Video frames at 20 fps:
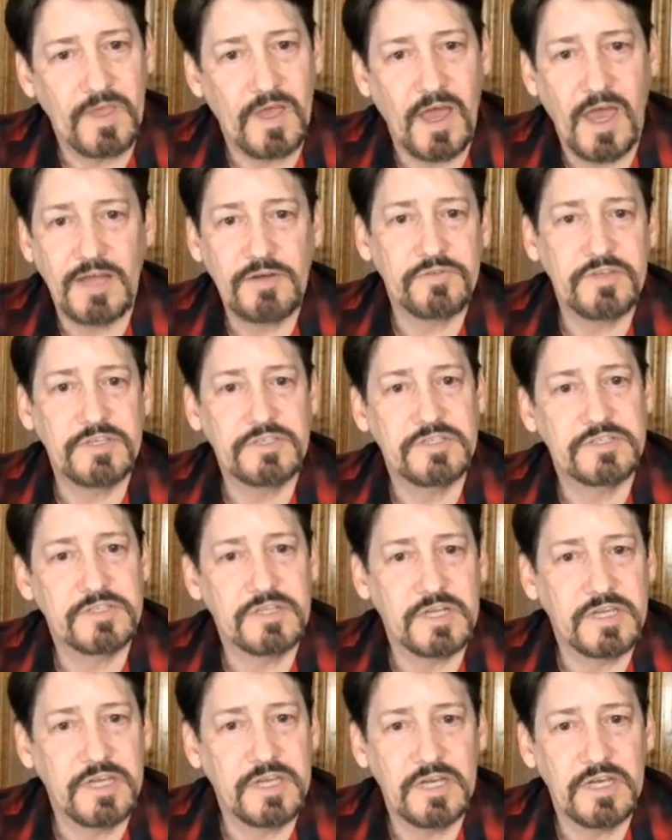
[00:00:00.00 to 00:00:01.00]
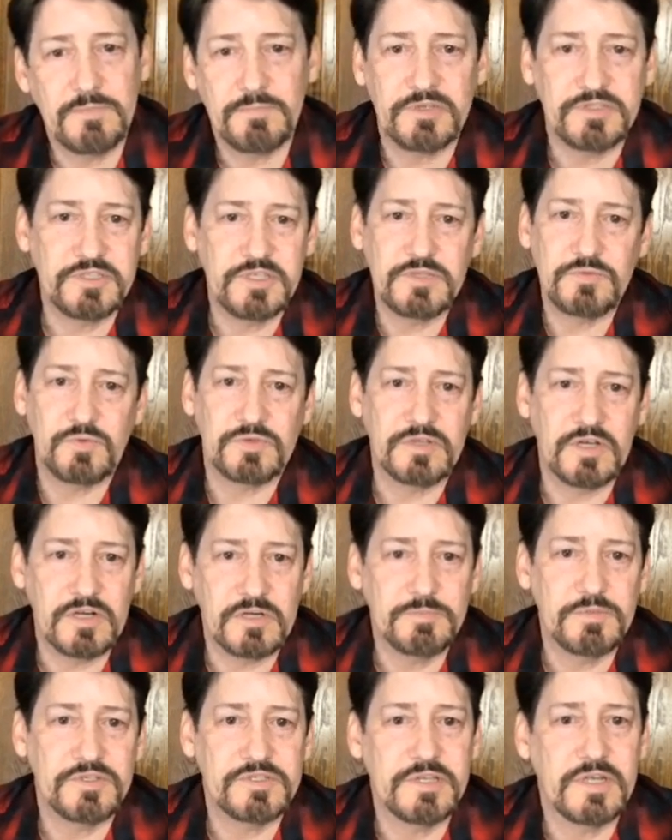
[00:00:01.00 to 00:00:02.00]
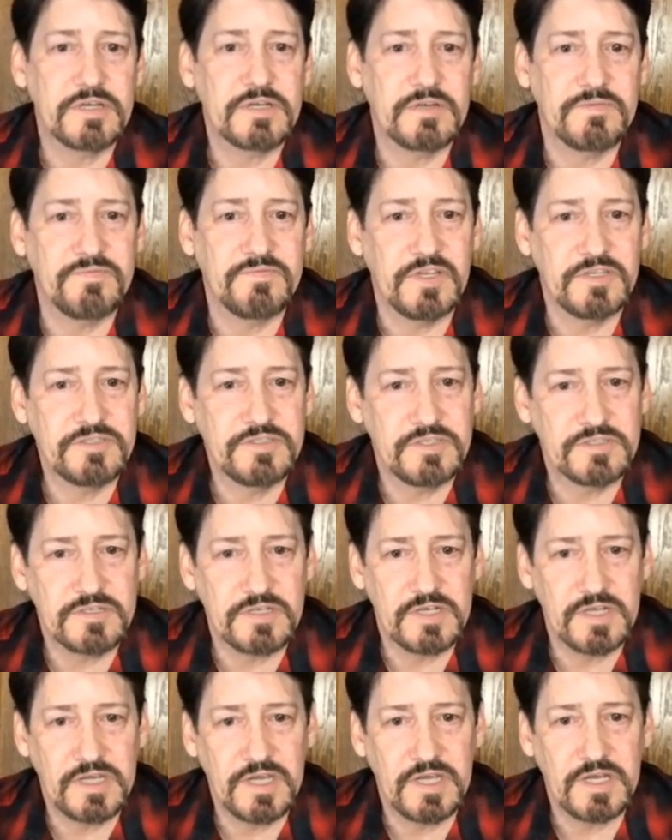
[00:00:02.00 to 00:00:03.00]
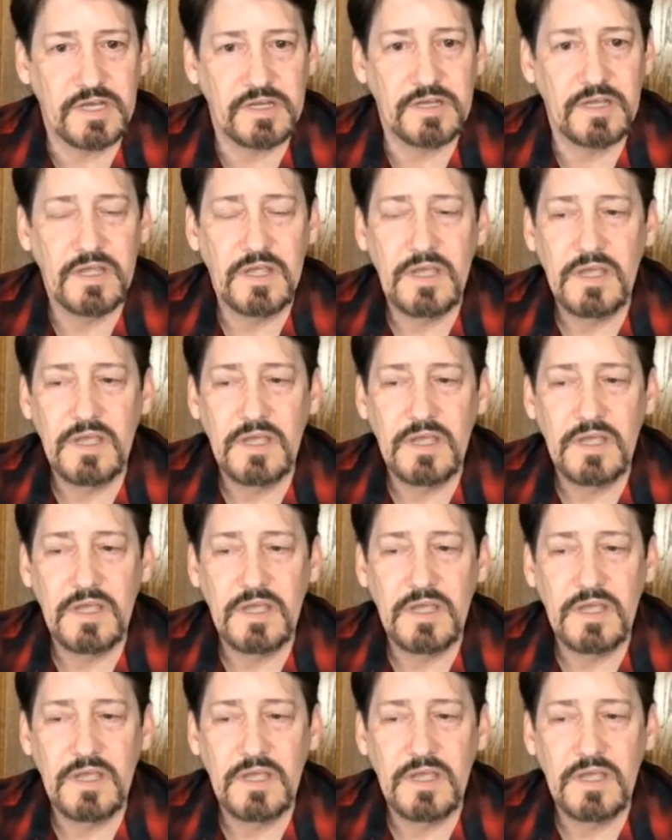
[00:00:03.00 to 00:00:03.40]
I don't think she's going to get it, but she's 100% convinced she's going to get it.